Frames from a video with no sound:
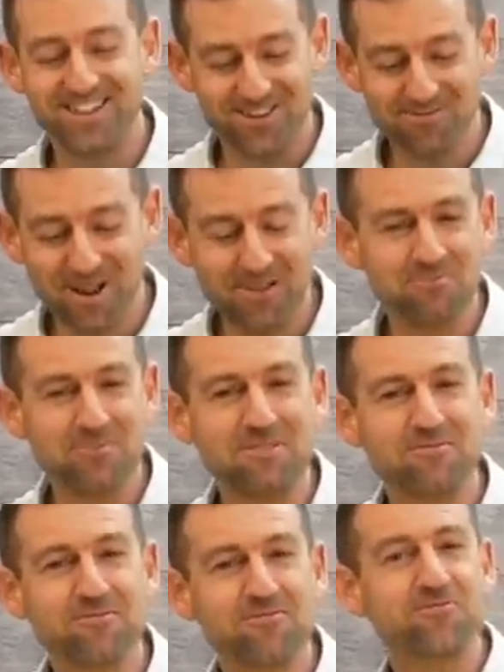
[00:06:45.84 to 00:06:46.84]
you might be
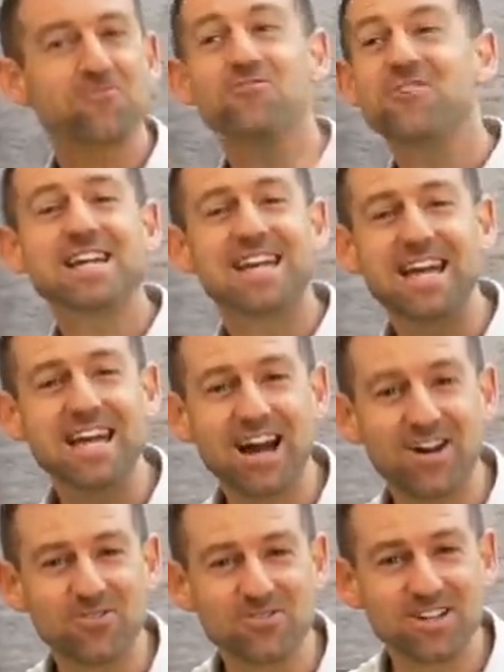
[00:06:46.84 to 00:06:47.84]
freaking
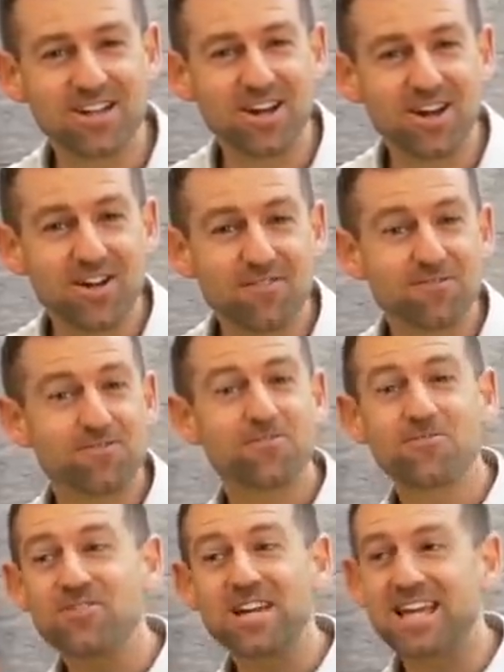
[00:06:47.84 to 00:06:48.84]
out,
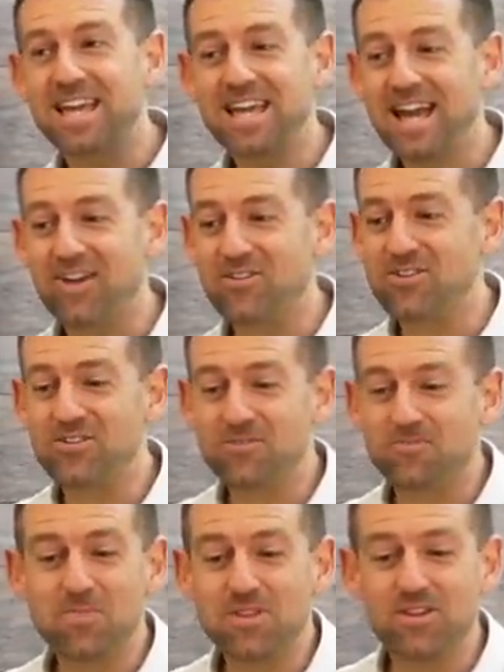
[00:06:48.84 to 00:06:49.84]
freaking out. You
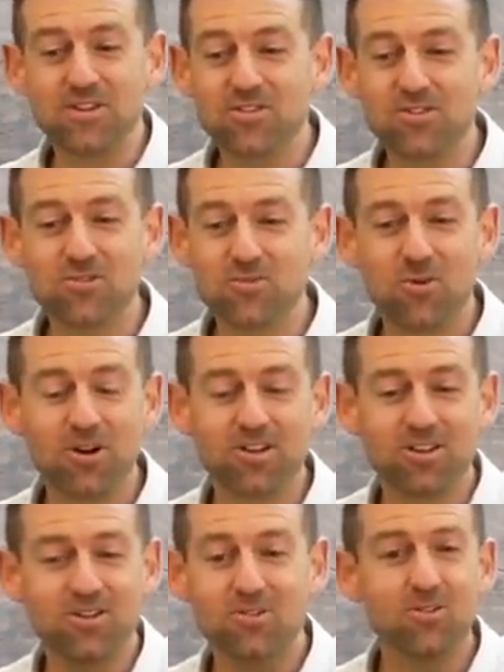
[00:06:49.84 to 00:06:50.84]
you don't want to.
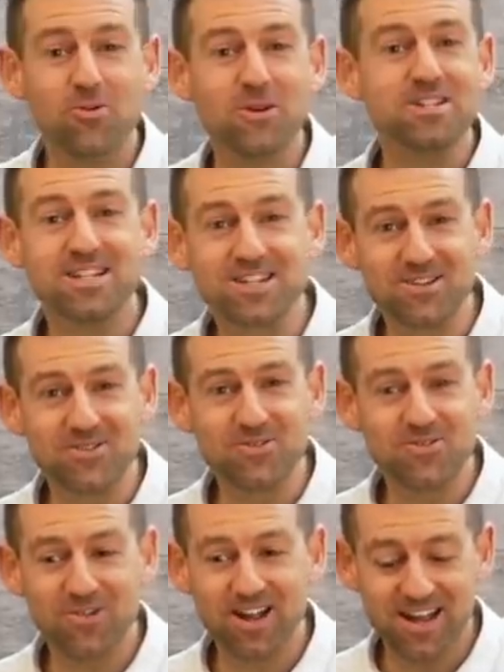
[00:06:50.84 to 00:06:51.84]
You don't know what to
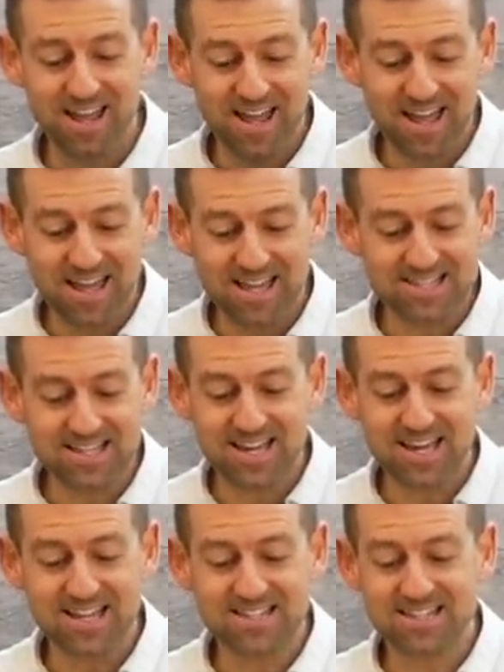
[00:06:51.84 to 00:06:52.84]
do, right? It's a
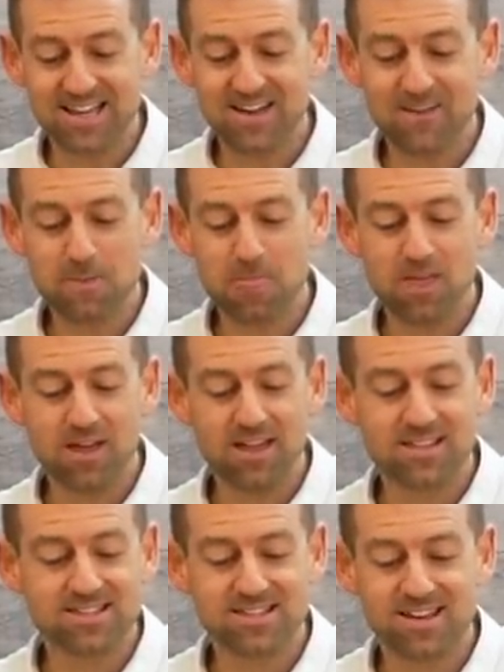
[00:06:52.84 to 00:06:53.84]
it's a
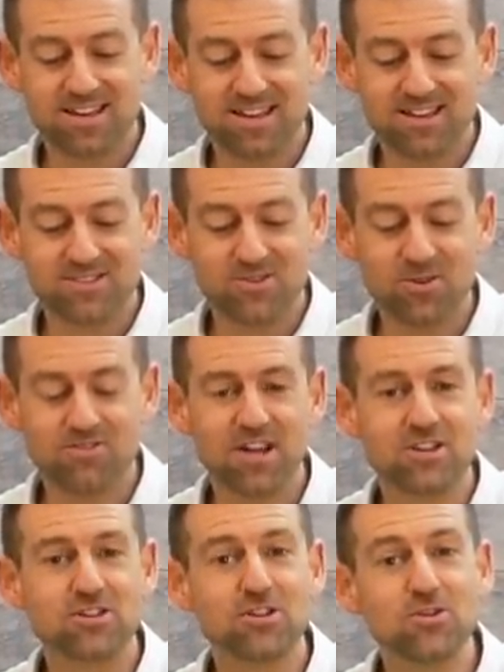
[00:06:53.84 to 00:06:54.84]
it's a it's sort of
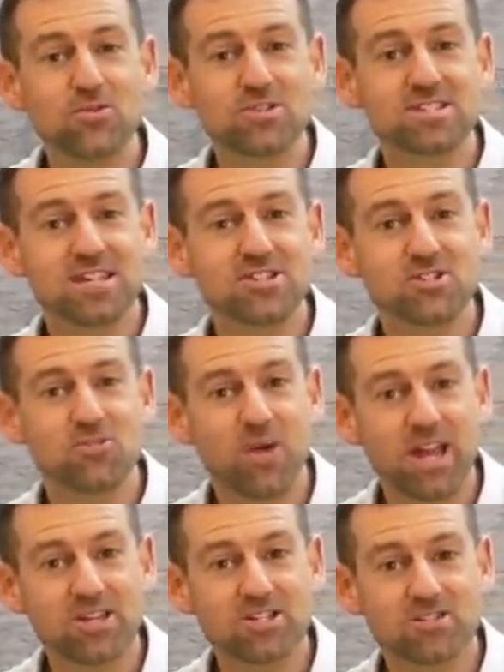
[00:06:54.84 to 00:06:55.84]
a new
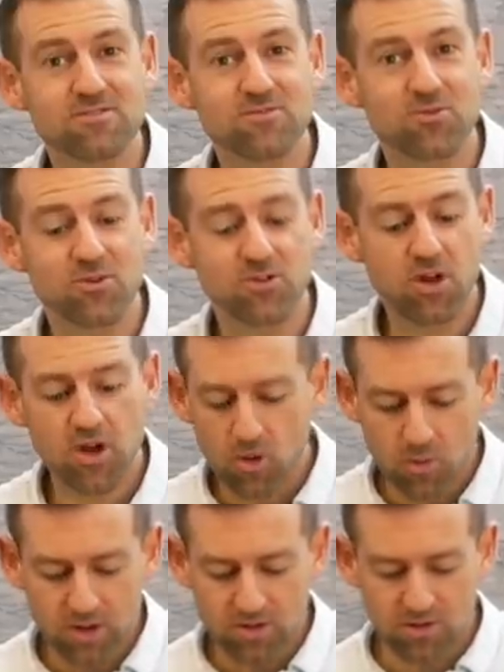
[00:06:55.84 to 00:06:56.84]
situation for you.
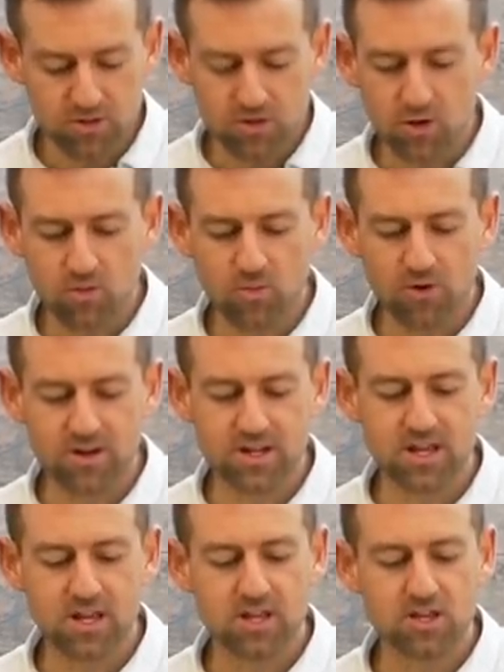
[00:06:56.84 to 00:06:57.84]
Well, don't
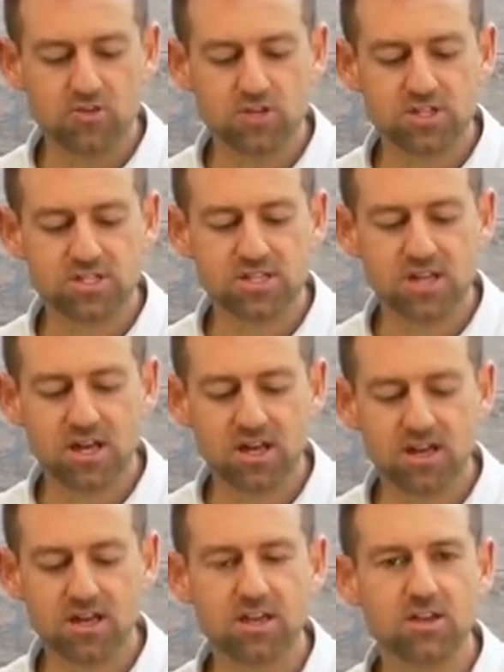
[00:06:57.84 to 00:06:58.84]
worry. You just
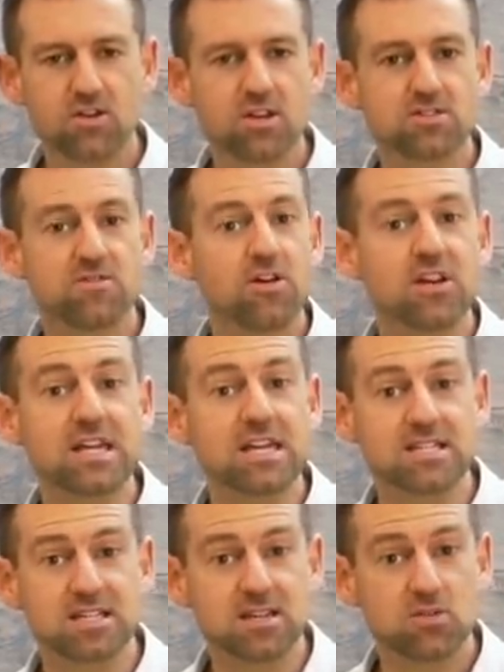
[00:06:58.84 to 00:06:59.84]
uh, you, it's very
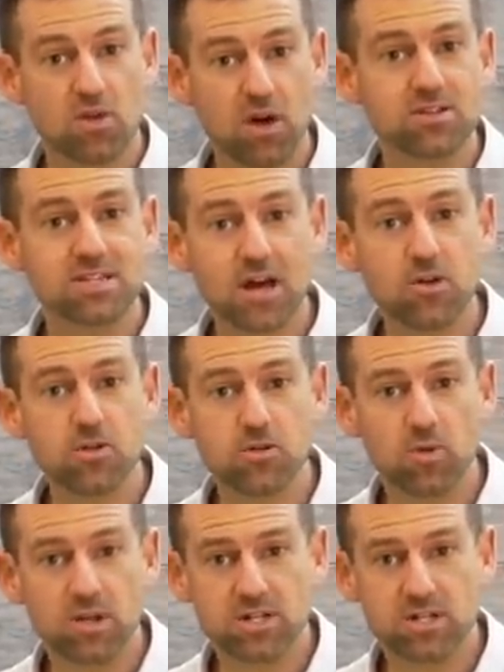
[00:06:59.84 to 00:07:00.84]
easy. I'll tell you what